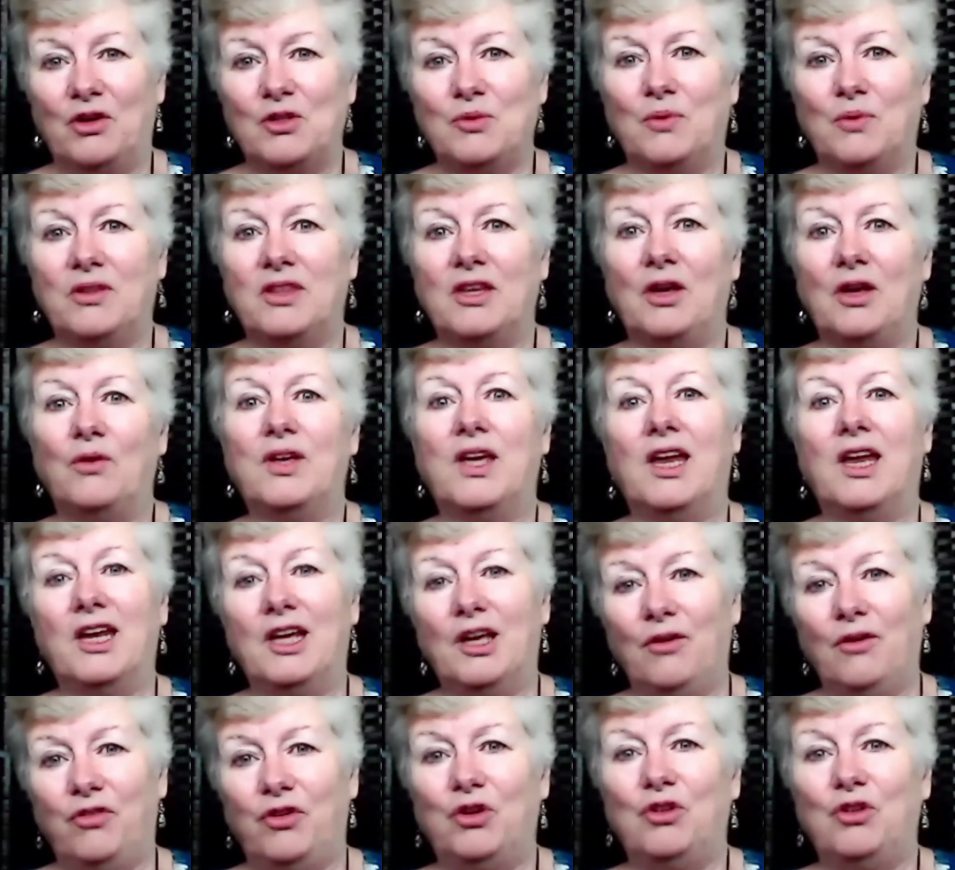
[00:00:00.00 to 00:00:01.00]
without getting a
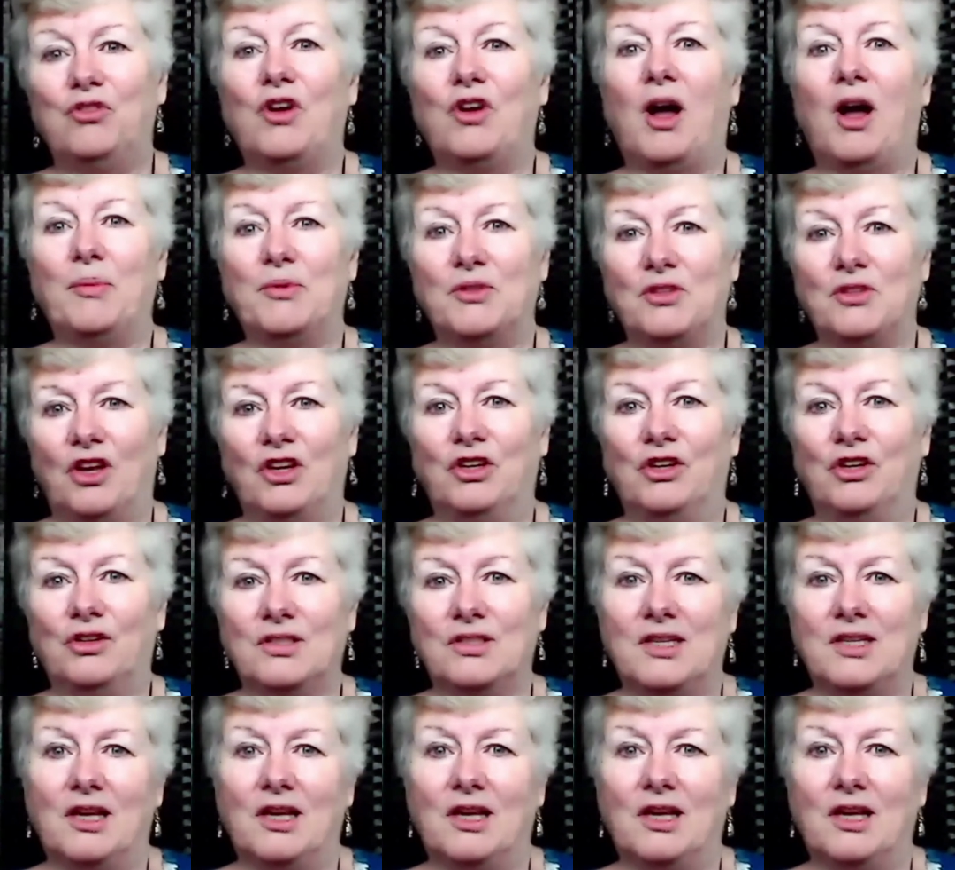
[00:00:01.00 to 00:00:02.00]
few drops on
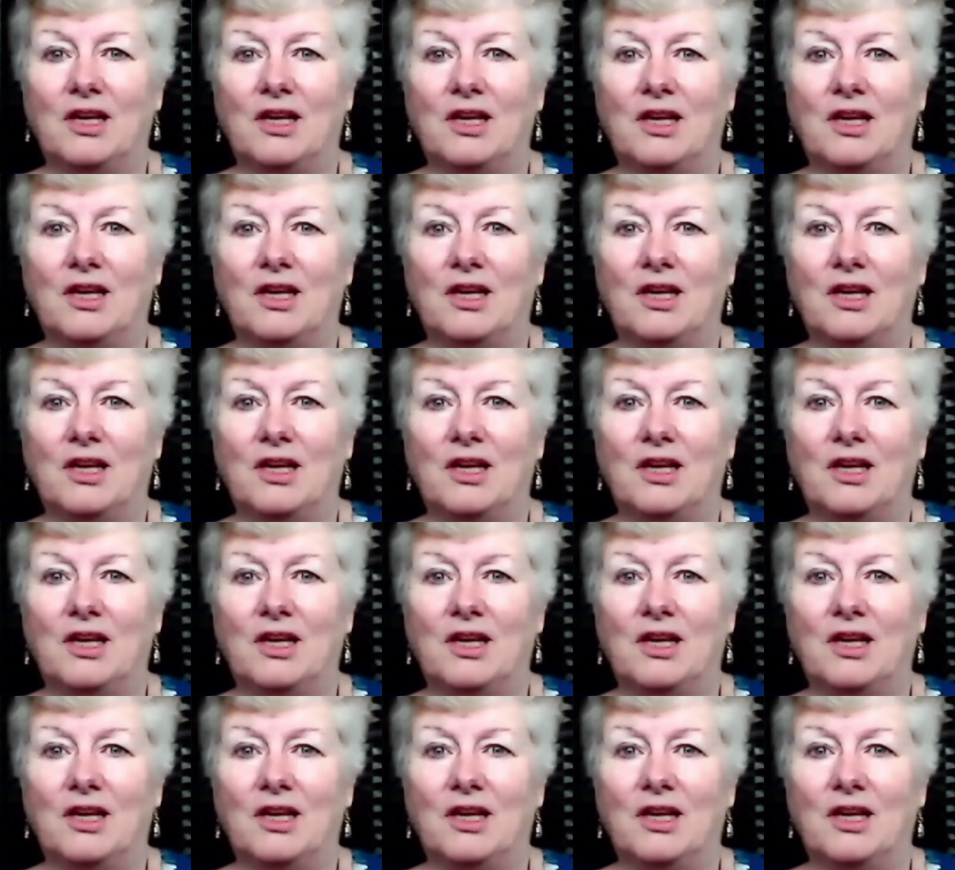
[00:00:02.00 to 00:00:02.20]
yourself.